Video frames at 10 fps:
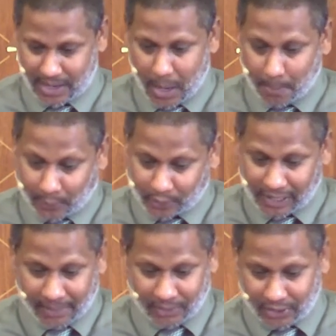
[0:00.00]

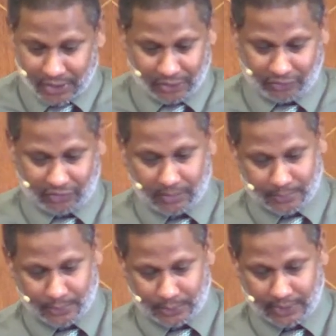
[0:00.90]
Proclaim good news to the
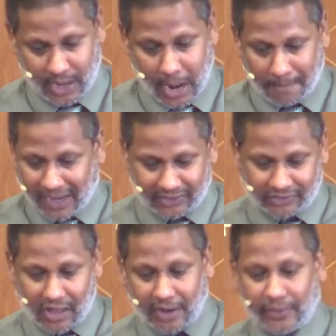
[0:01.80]
poor. Mike
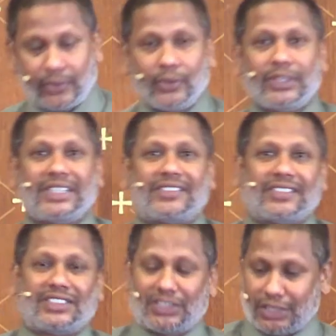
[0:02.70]
Slaughter, who leads a
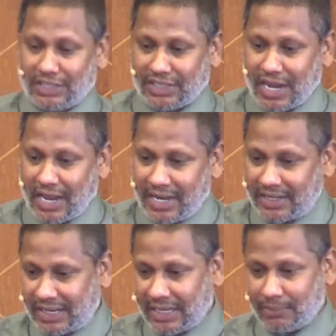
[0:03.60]
church in
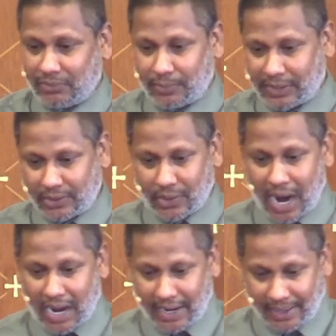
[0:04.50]
Ginghamsburg,
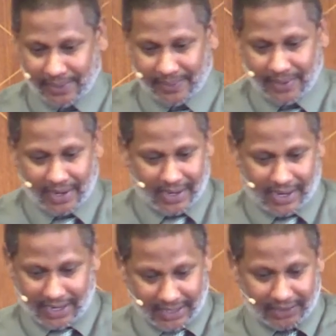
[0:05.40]
Ohio, uh,
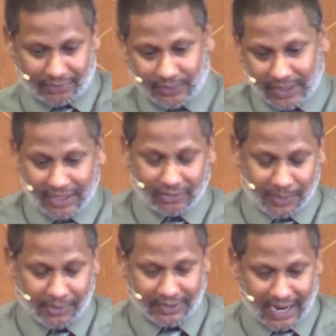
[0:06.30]
he has, has been
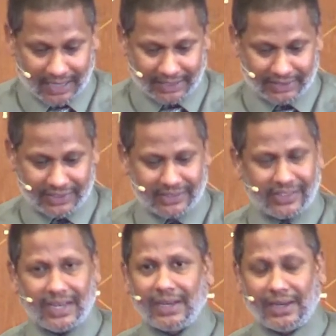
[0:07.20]
retired since
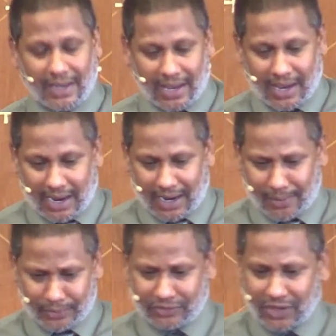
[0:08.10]
he uh,
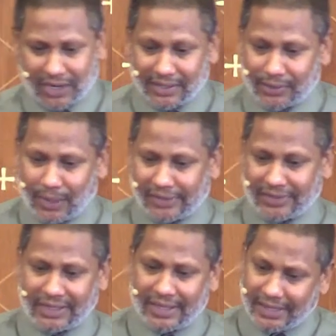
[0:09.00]
was talking to us, and
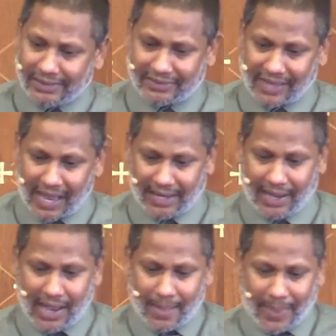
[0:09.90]
he said
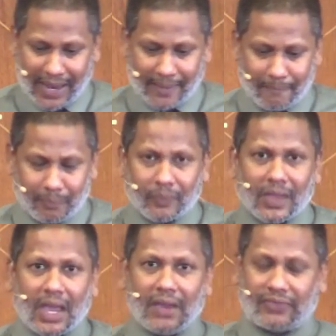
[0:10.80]
that
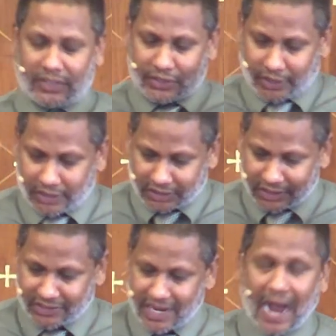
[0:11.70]
if the church
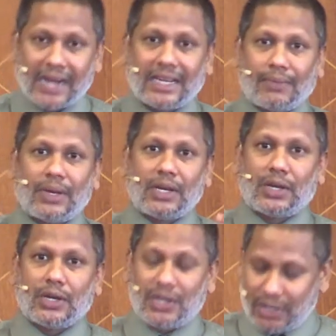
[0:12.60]
is not giving
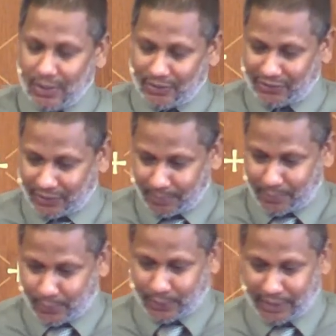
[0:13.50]
good news to the
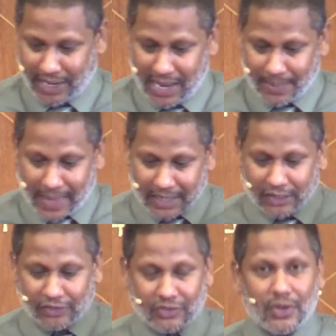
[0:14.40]
poor, then it
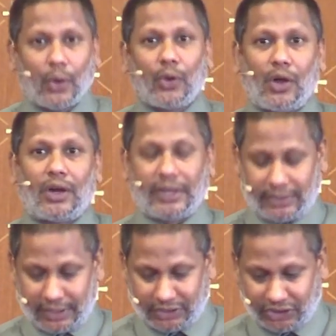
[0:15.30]
is no longer
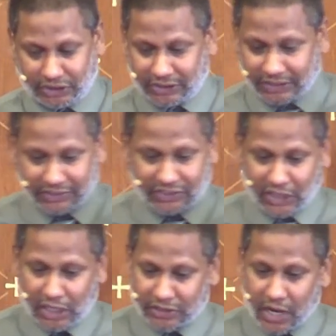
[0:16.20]
a church. It is
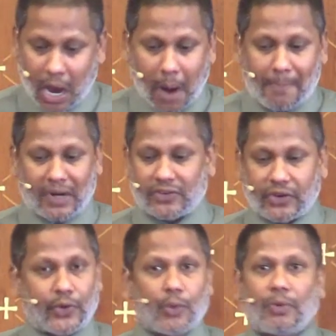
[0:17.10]
just a bunch of
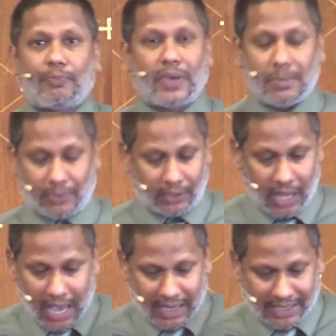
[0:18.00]
group of people
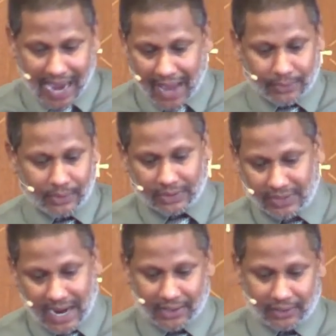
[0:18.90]
gathering
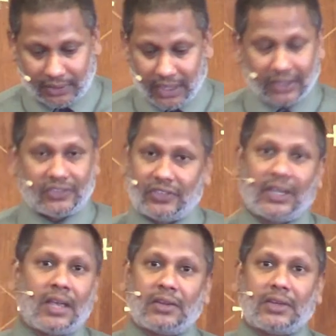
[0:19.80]
together,
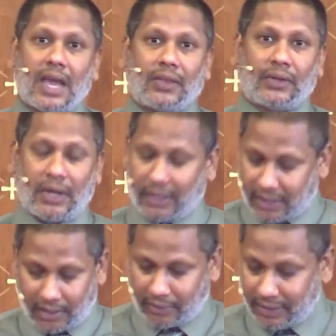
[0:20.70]
singing together, and
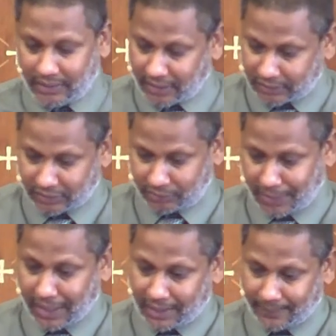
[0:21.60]
hearing each other speak.